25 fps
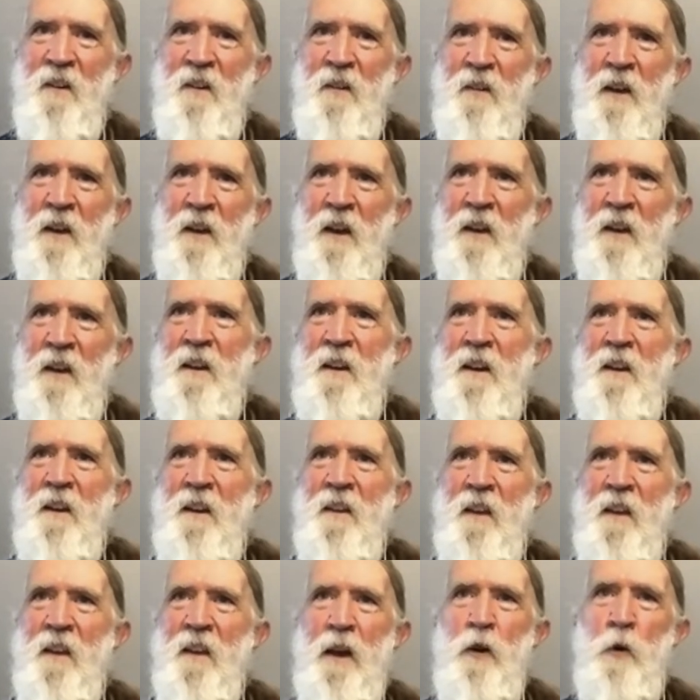Okay.
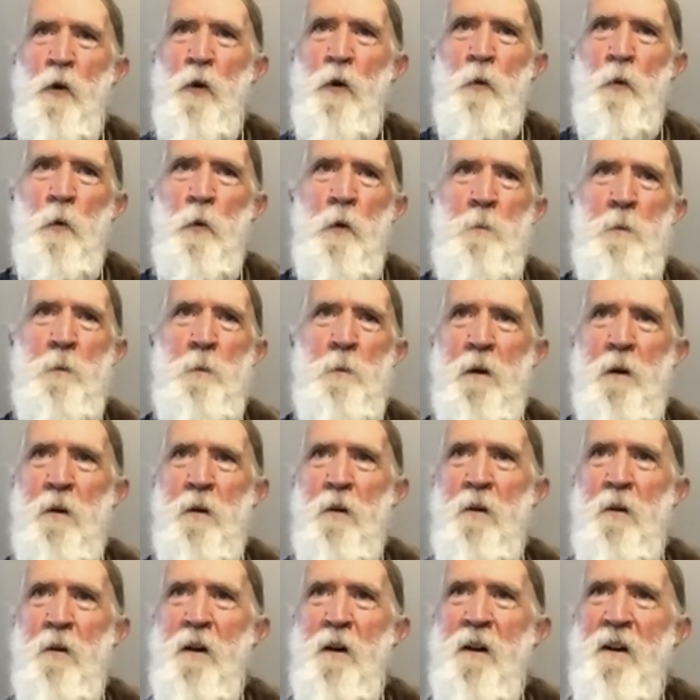The acorn
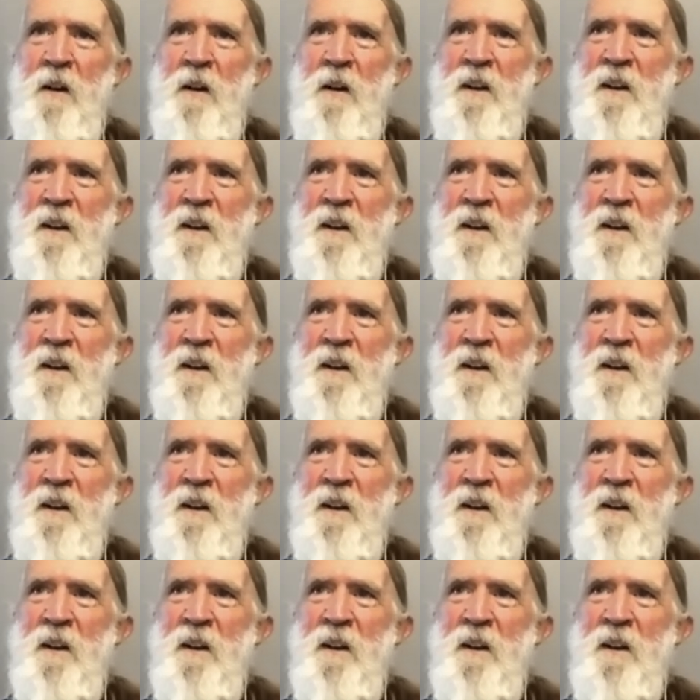woodpecker